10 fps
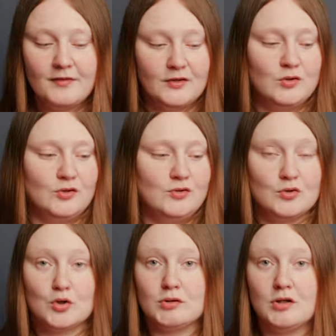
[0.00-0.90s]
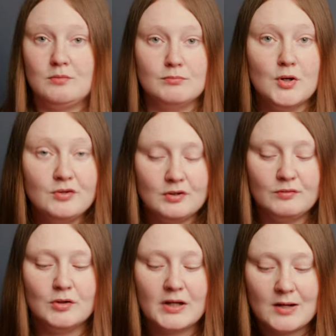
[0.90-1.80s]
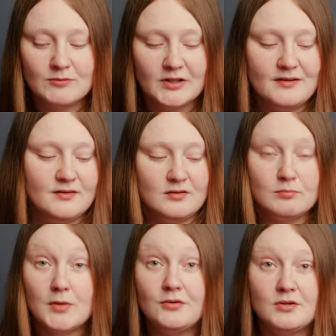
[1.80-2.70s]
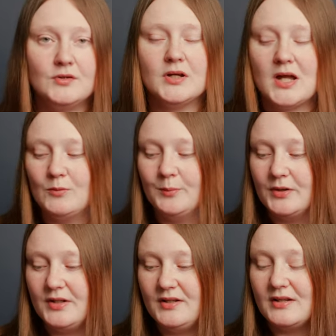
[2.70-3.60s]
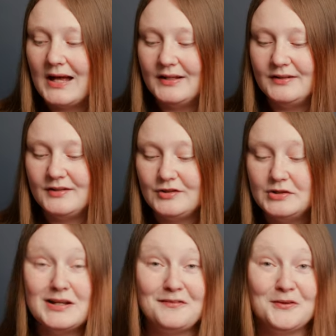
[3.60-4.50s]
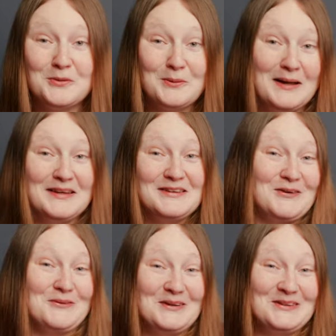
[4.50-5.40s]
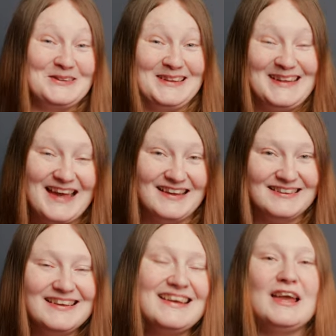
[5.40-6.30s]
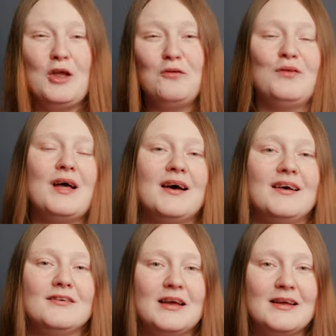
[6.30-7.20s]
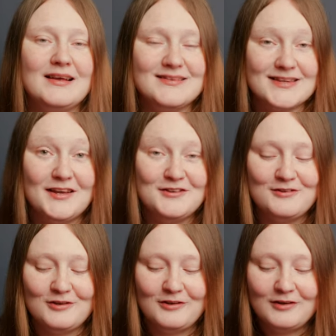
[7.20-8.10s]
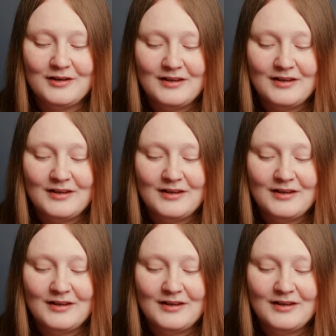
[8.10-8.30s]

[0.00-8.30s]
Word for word: that you can use across most of your camera lenses, most of your camera bodies, and you never quite know what you're going to get. If that excites you,